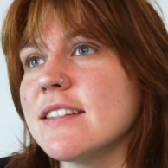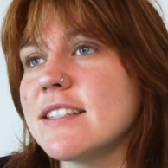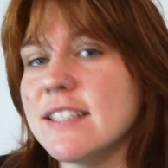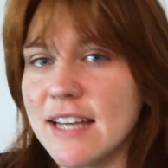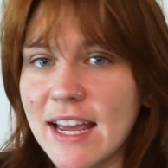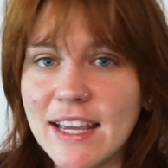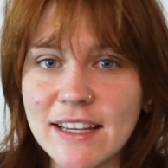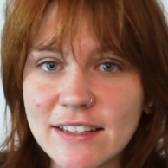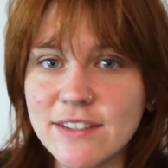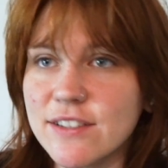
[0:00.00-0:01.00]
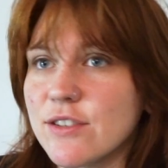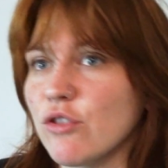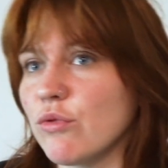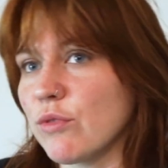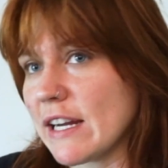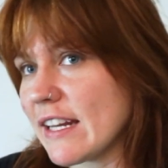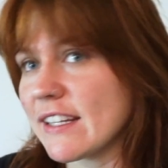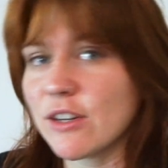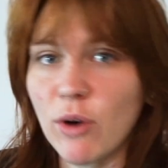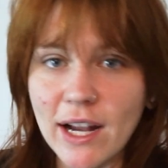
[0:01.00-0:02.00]
Today is reading
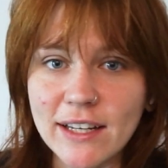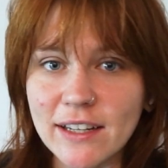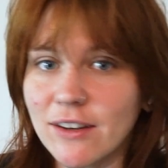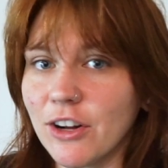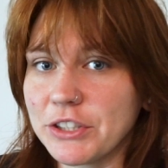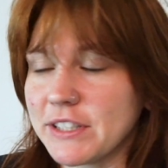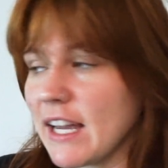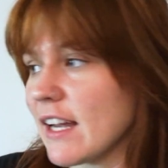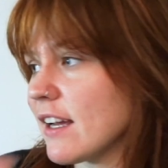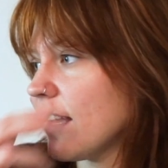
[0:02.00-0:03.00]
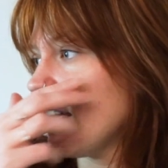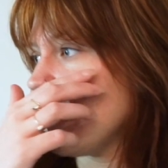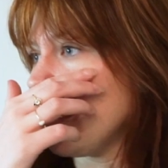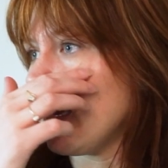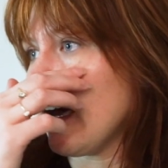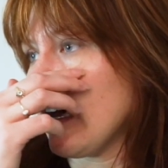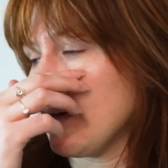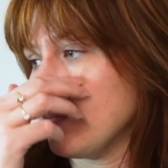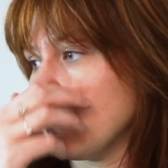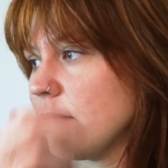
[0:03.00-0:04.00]
and writing all day.
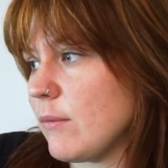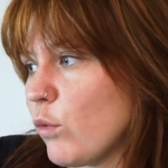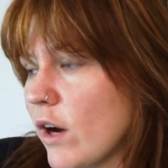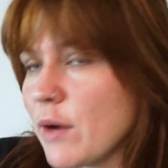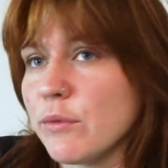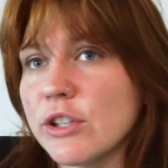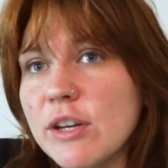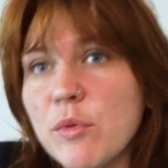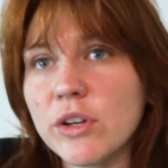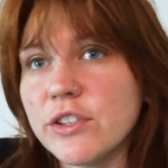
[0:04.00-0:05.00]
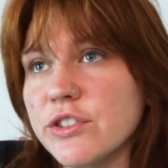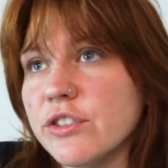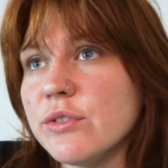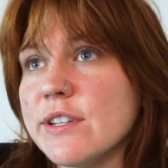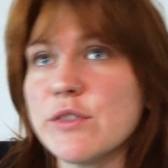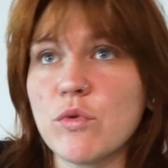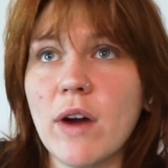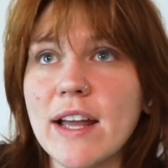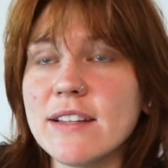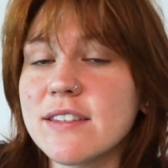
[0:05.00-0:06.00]
Um, what I really want to do is
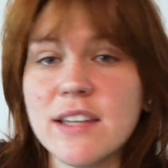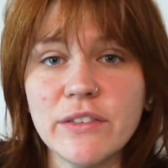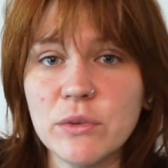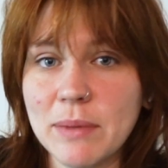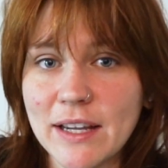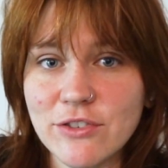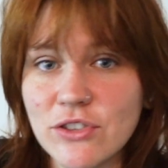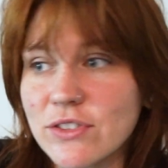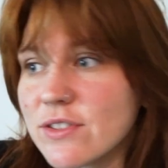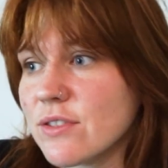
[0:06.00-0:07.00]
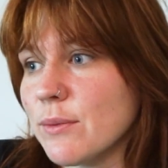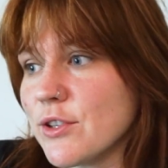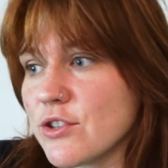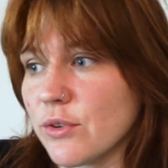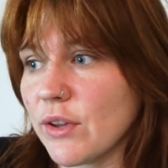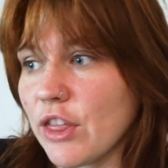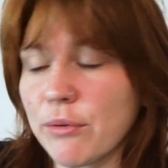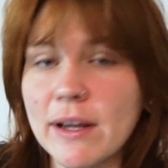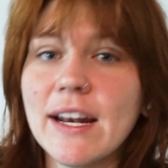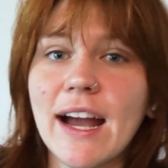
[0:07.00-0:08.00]
write seven pages, which is only
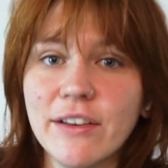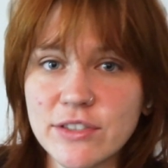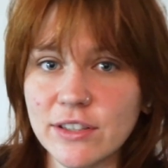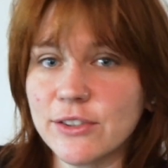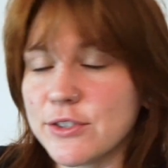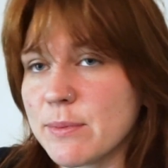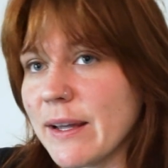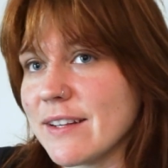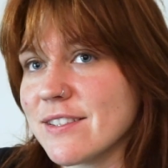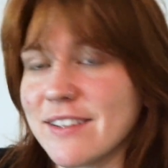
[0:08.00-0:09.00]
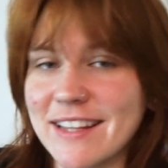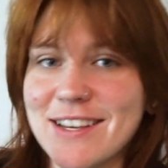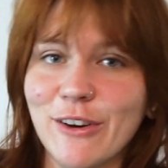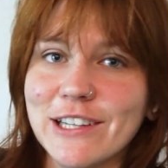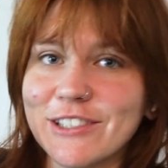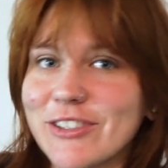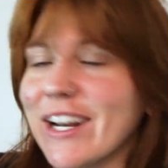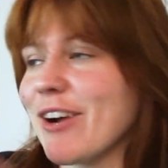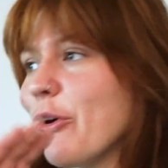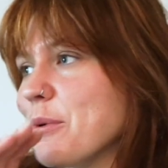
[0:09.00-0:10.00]
three and a half single spaced. That's how I do it.
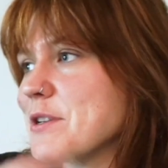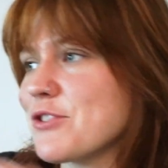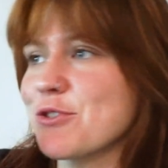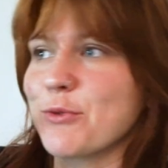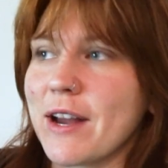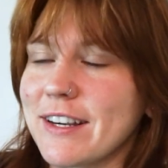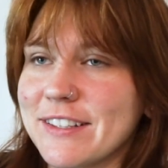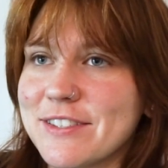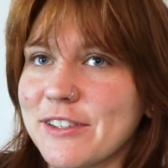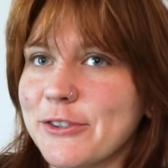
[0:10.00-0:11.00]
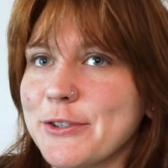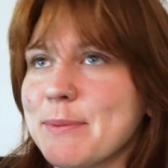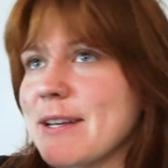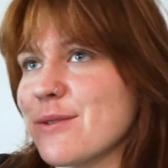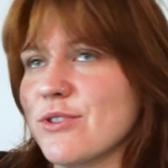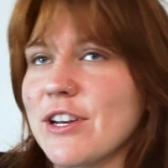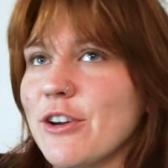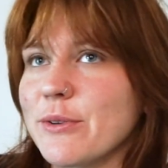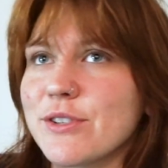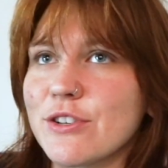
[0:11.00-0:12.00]
I always just write it in single space, which I
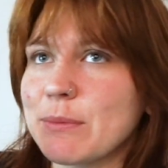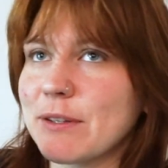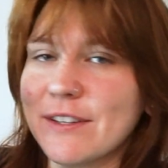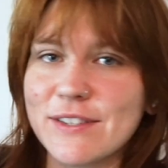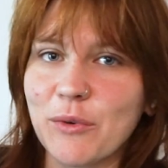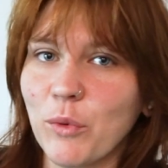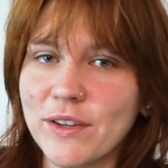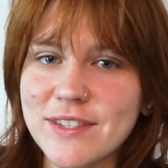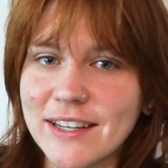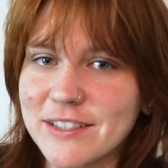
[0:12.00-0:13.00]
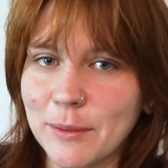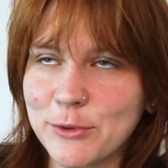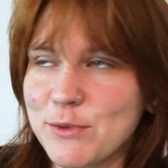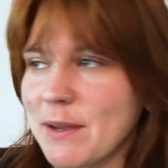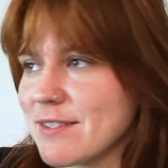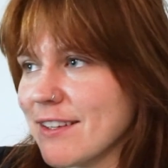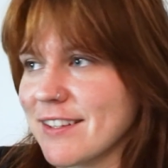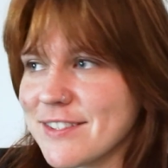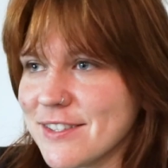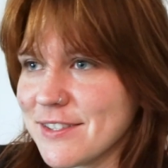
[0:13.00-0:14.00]
know is stupid because then once I double space it,
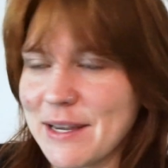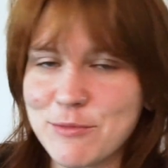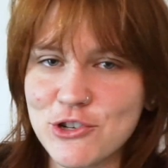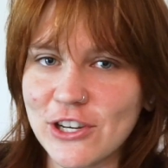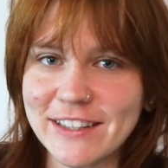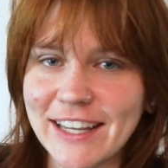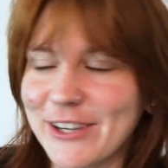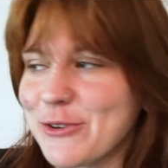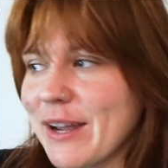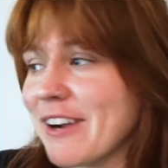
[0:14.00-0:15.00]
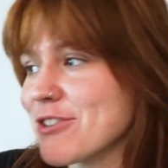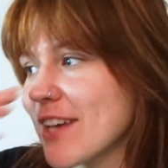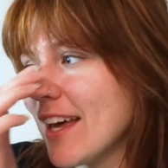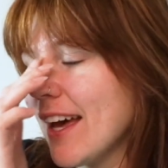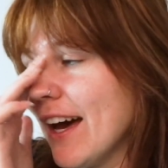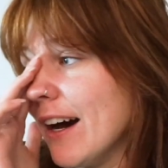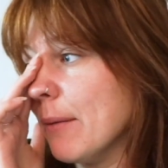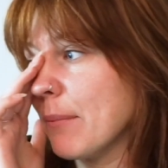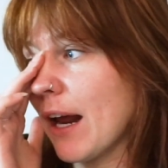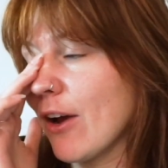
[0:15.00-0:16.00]
it's the same shit. Like, who cares?
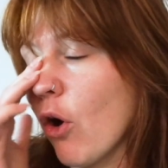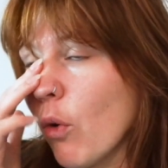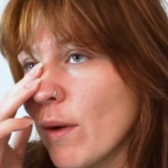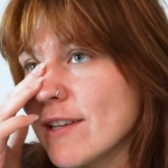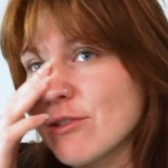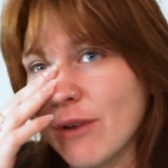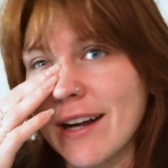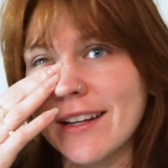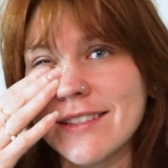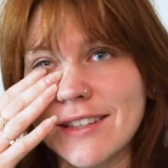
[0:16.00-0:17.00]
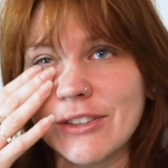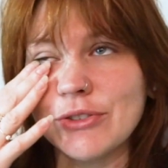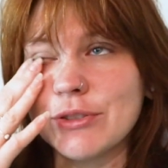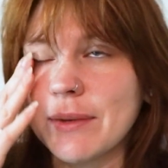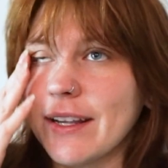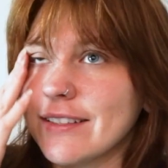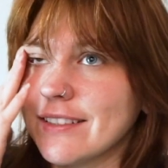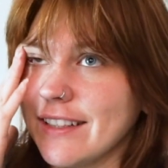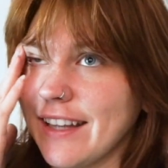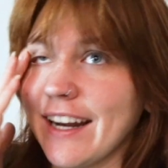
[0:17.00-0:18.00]
Um, but I always write it single spaced
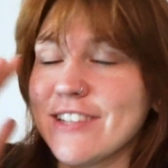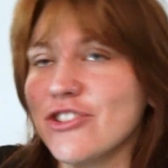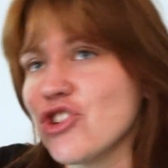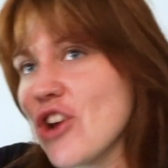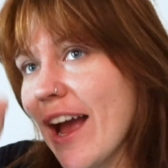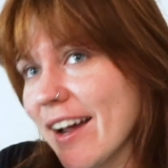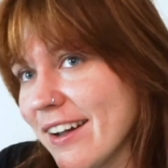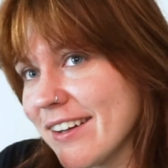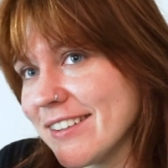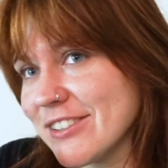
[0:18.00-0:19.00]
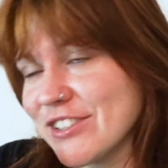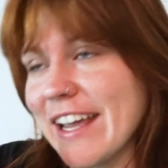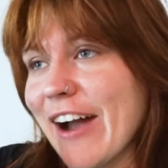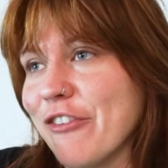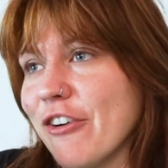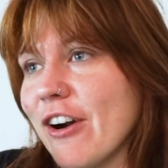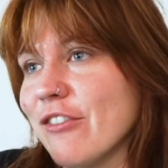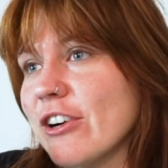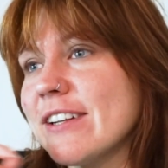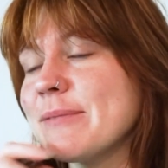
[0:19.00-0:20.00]
and then I check to see how far
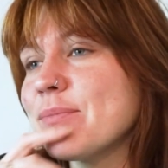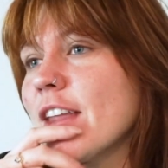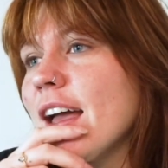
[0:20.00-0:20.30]
I've written.